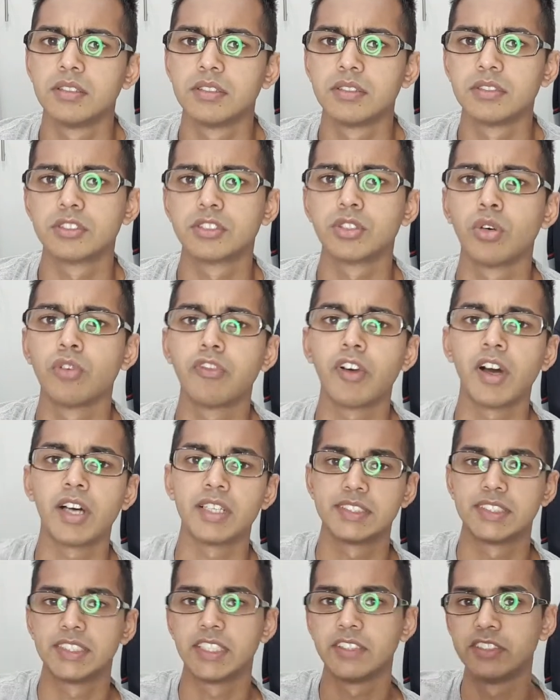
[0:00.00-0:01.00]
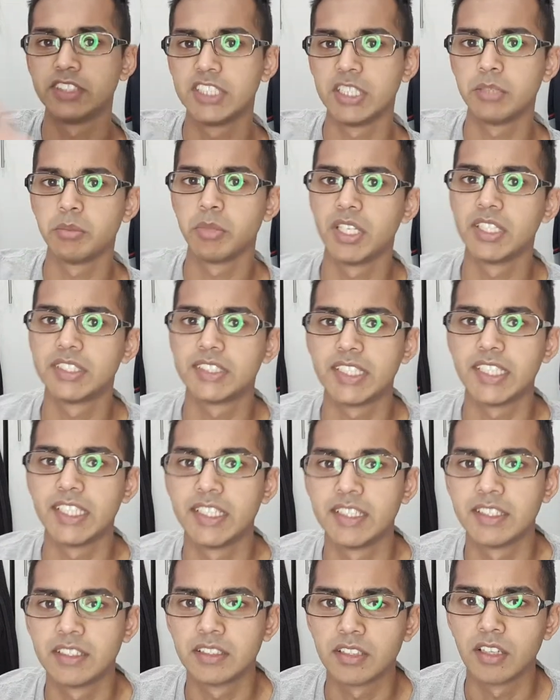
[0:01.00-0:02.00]
So far, 17 minutes
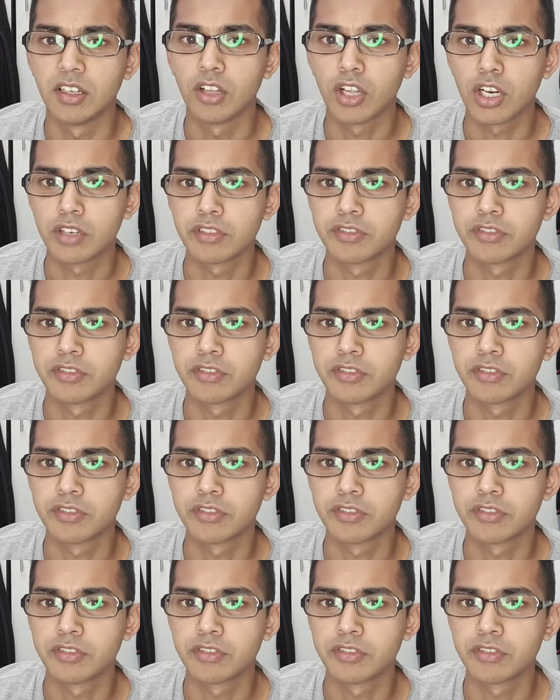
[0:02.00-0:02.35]
in, a lot